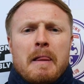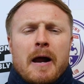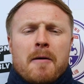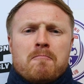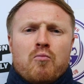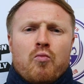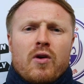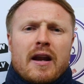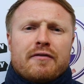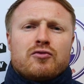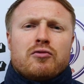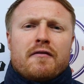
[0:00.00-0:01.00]
um, we'll
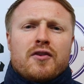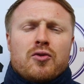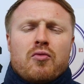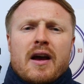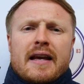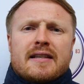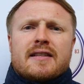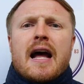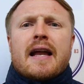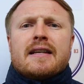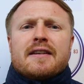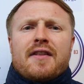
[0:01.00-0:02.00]
have to review where they
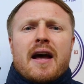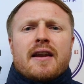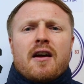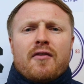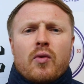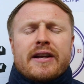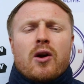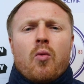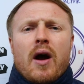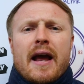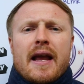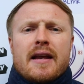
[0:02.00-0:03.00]
stand, is that another week
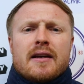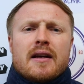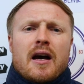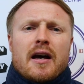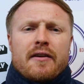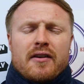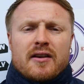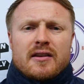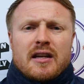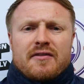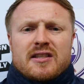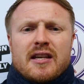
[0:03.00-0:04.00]
away, another,
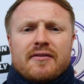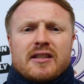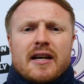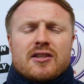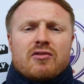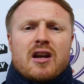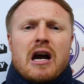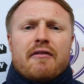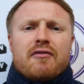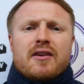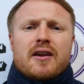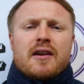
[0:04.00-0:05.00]
another seven days of
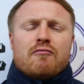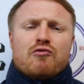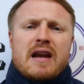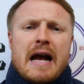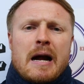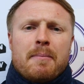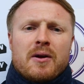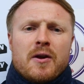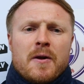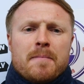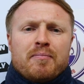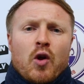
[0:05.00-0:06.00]
recovery and rehab,
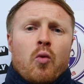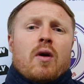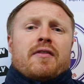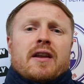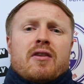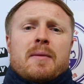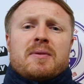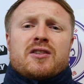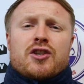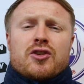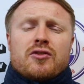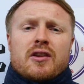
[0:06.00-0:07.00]
or whether they're in a
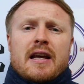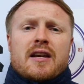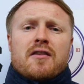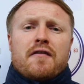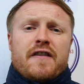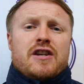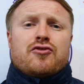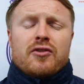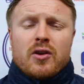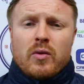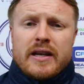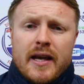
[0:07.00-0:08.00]
position that they can feature
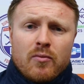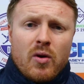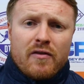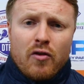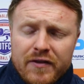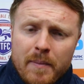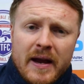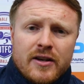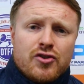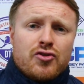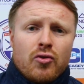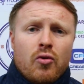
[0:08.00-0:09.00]
at the weekend, whether off the
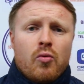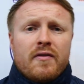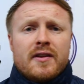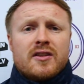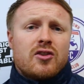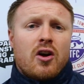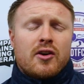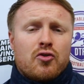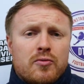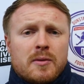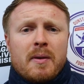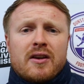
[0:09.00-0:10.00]
bench or within the starting
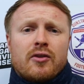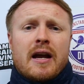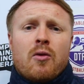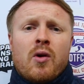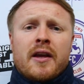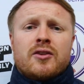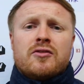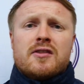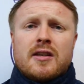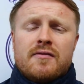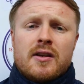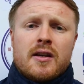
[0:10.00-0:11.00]
group, depending on how well they do
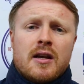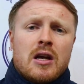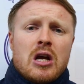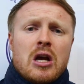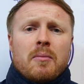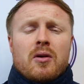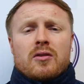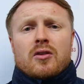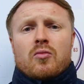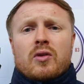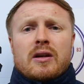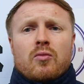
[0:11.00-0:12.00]
this evening. But
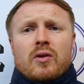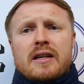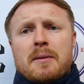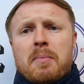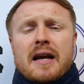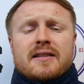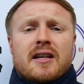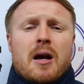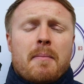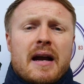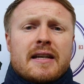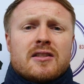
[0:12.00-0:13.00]
look, we, we need players to
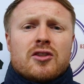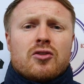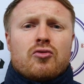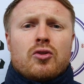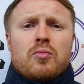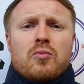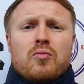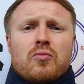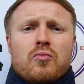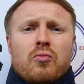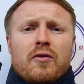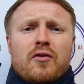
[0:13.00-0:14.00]
come back into the group.
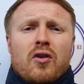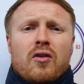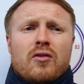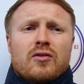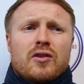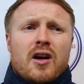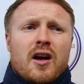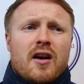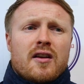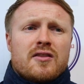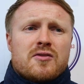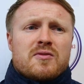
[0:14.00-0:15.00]
We've got
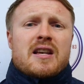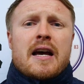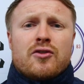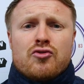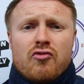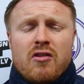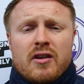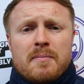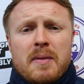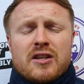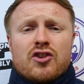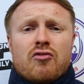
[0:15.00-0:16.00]
uh, some sad news
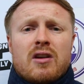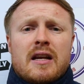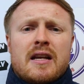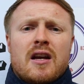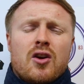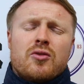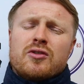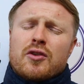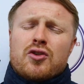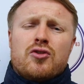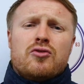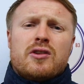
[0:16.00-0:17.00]
regarding Benji Crilley, who's a
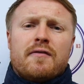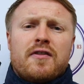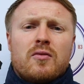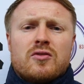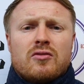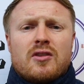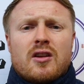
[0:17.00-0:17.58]
huge influence